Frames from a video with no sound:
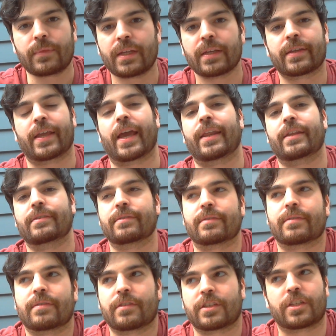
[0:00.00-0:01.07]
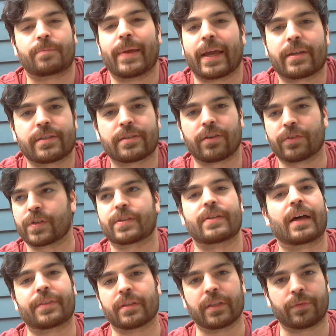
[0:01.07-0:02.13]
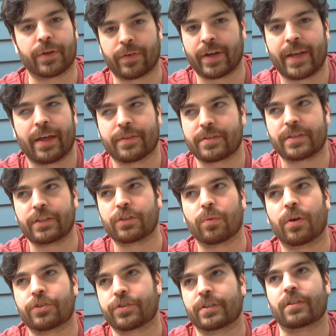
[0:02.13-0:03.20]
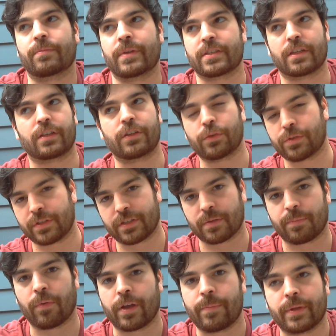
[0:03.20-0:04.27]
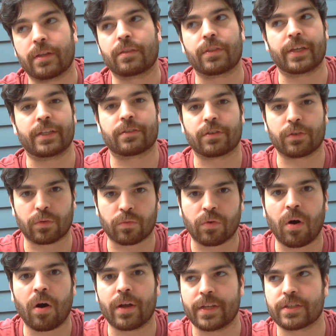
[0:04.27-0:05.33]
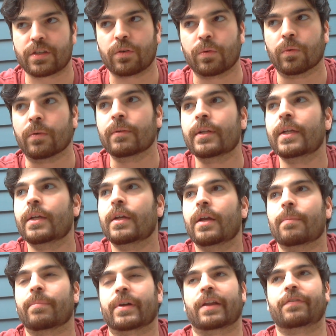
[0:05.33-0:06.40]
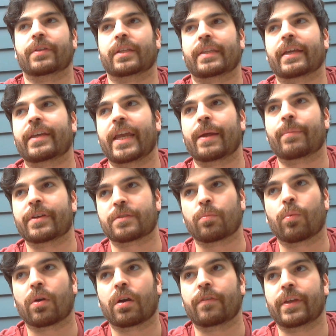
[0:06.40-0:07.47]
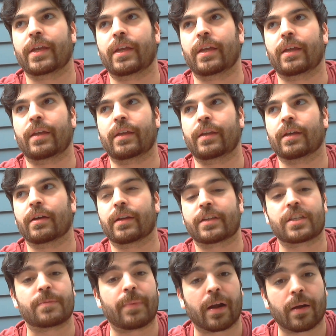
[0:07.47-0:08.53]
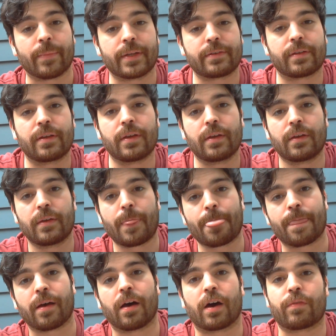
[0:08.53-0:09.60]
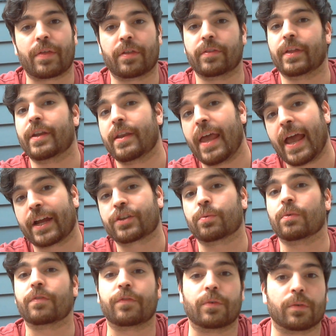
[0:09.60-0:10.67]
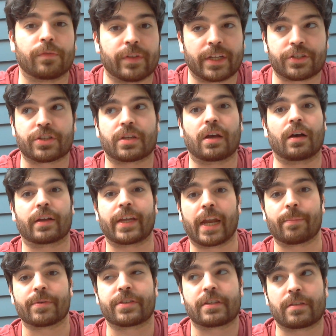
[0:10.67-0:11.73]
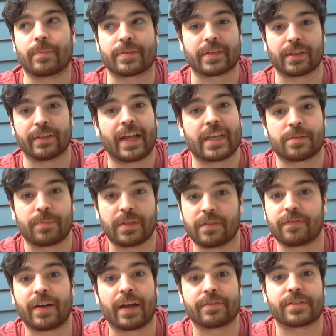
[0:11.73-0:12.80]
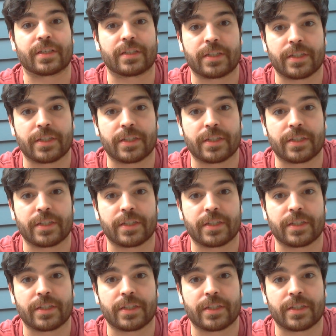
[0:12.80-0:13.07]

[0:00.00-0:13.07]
Canon's specs are just not delivering right now. The C200 to me is a huge disappointment. The internal RAW is cool, but I feel like that camera is more of a experiment rather than actual full-fledged camera system that's going to last me 5-6